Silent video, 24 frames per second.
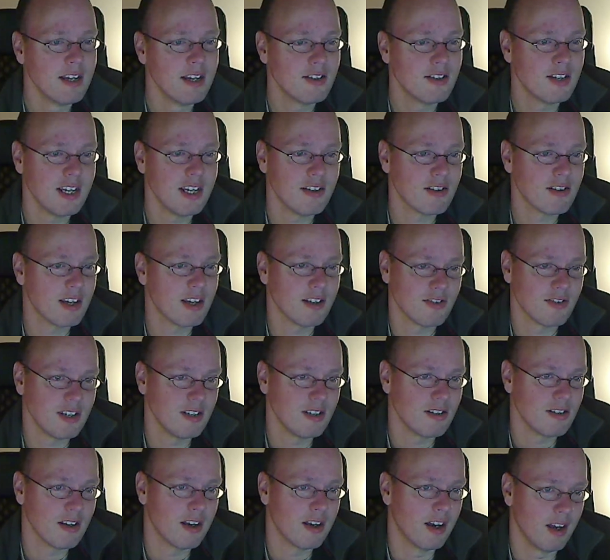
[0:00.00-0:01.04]

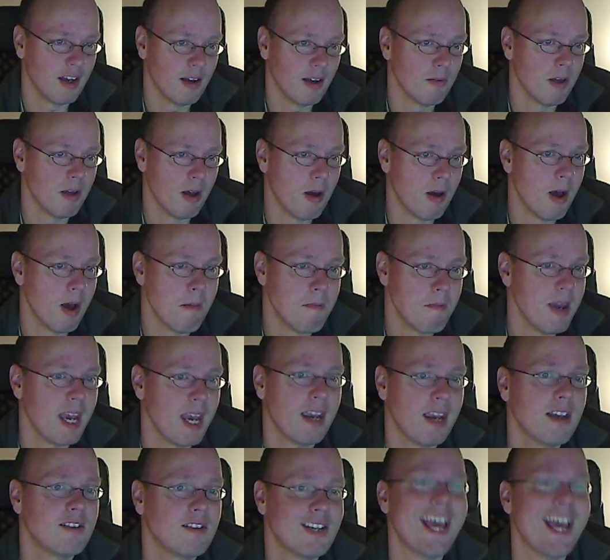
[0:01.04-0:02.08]
she's a
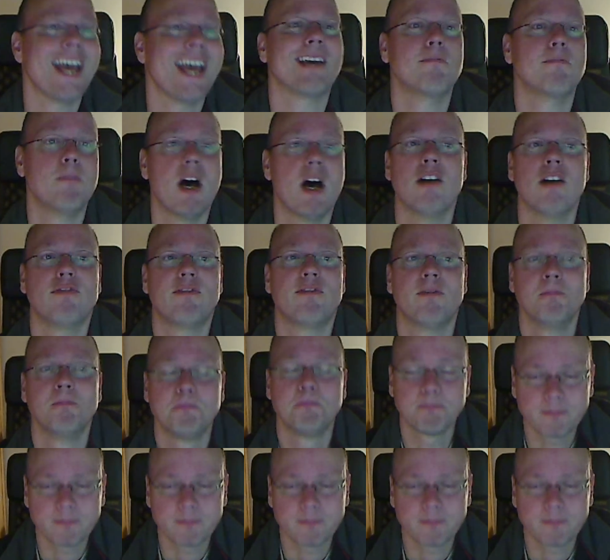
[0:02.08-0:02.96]
big tech buff,